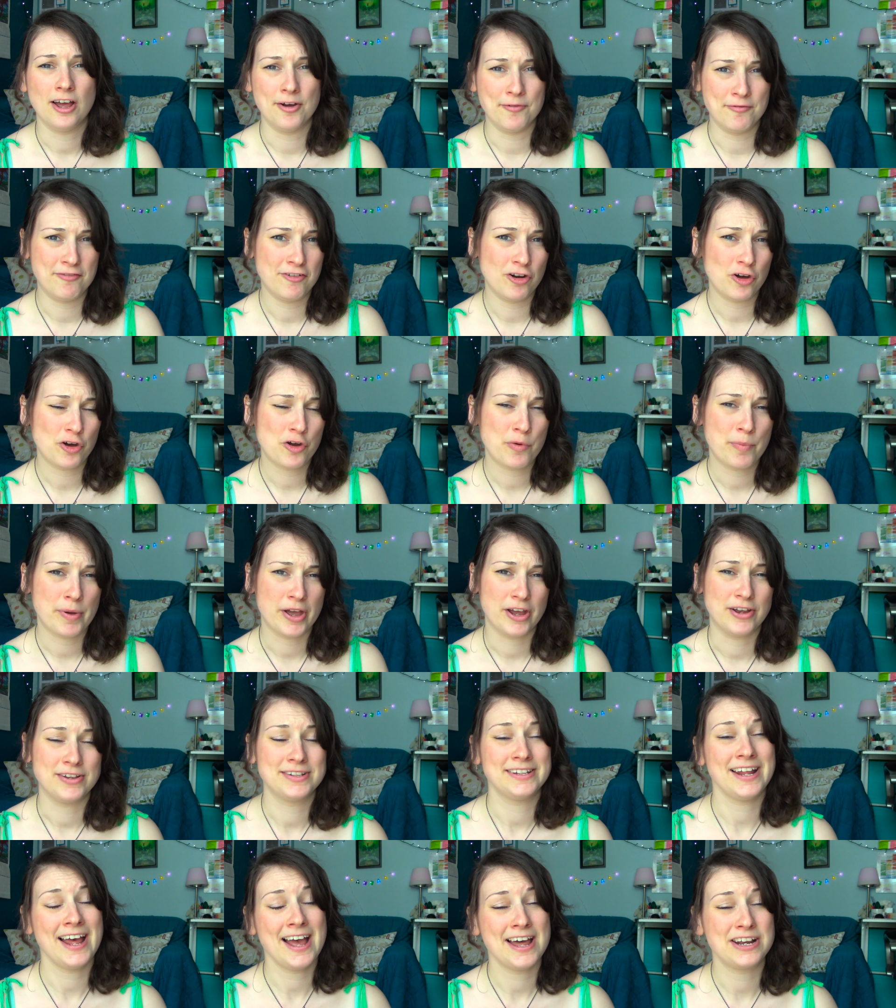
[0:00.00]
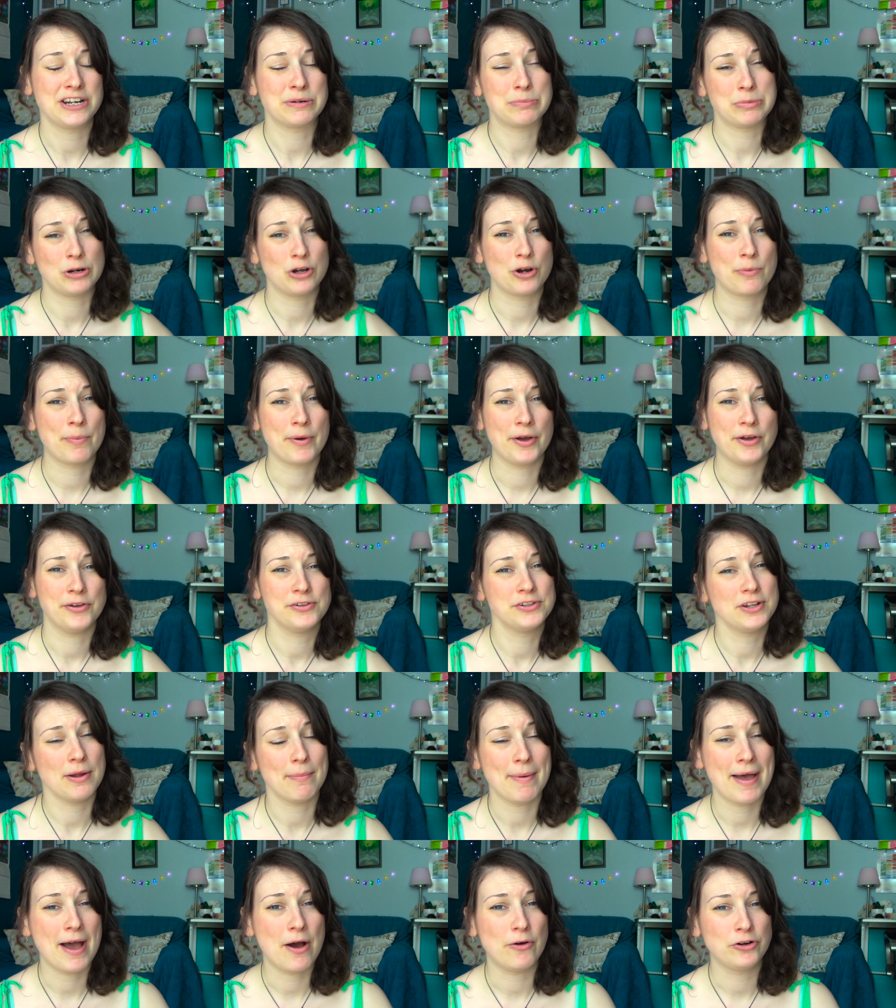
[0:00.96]
a vlog post and a blog post
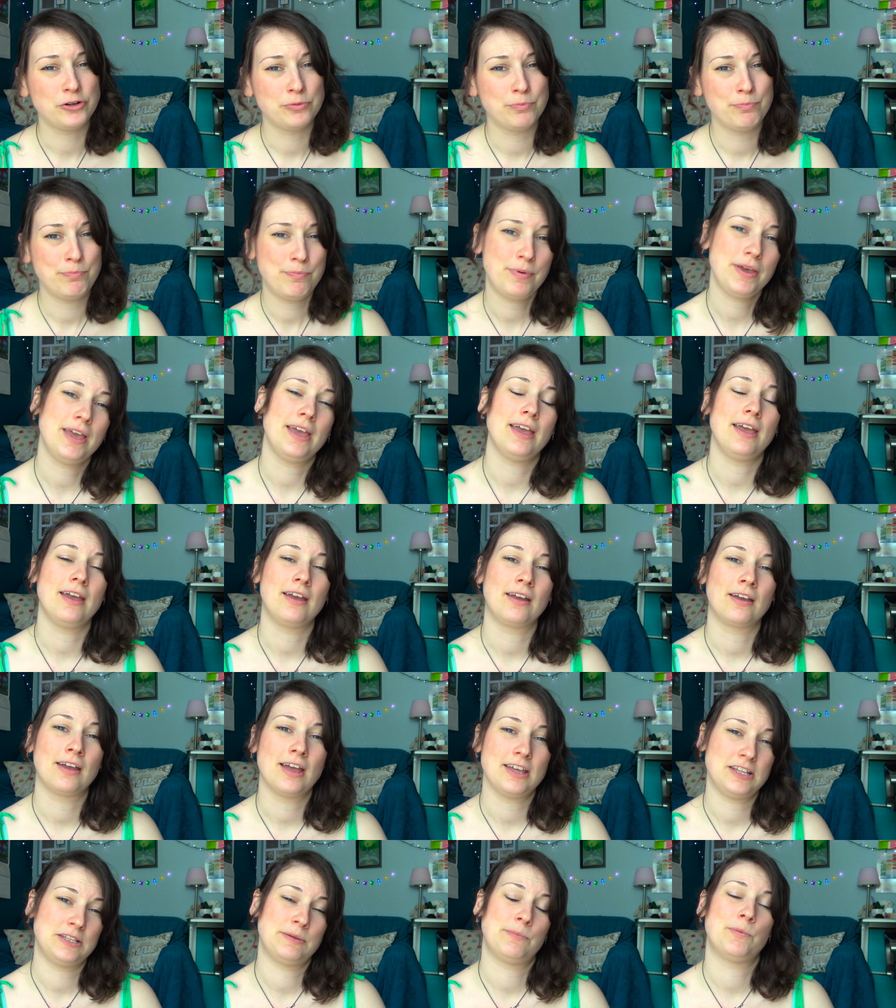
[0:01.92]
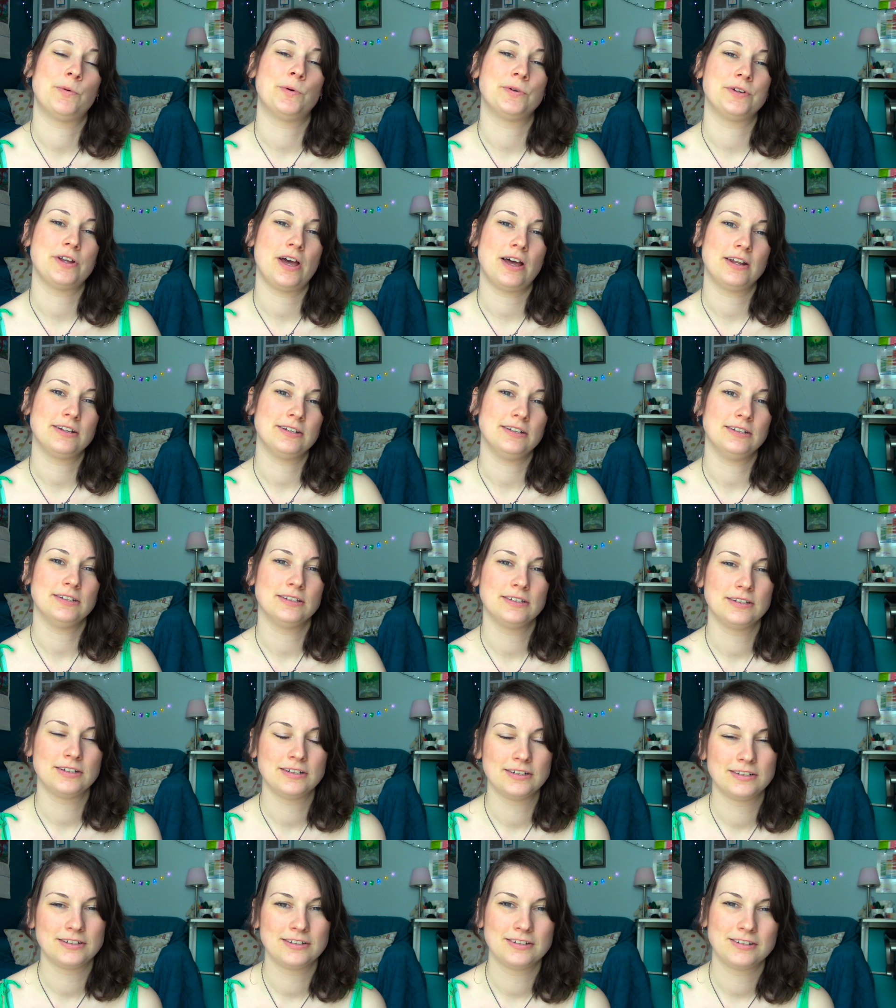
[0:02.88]
about being a support
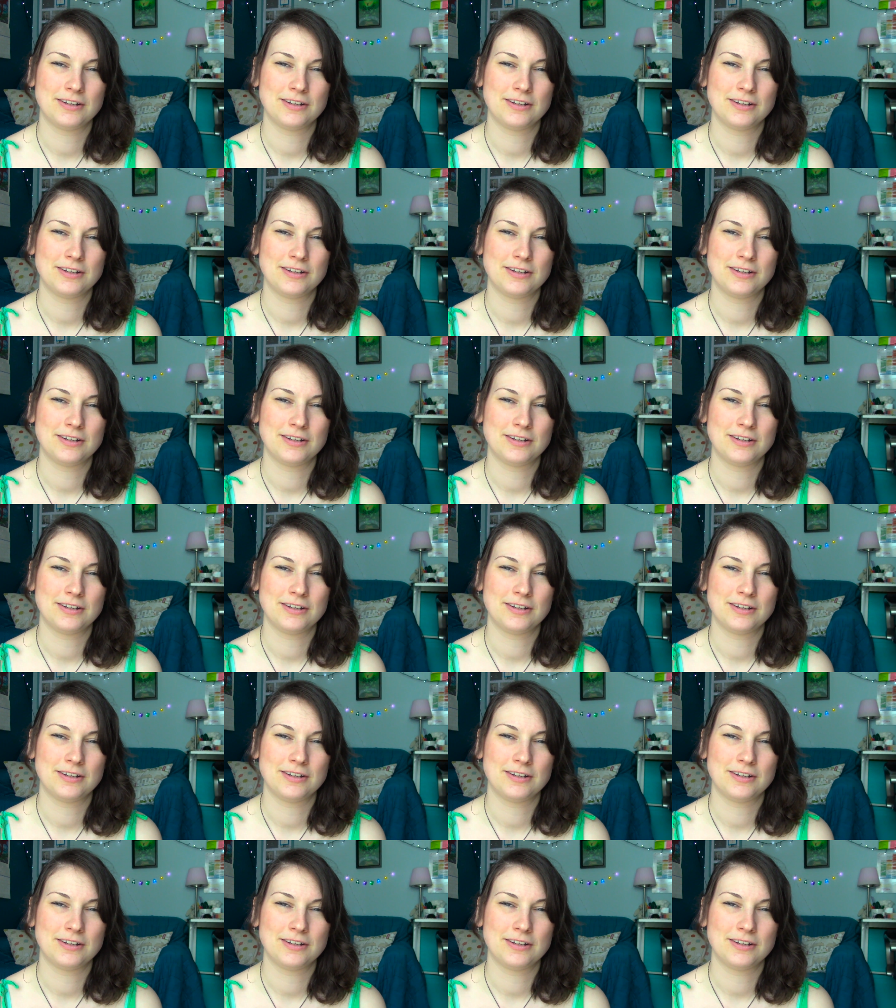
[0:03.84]
artist.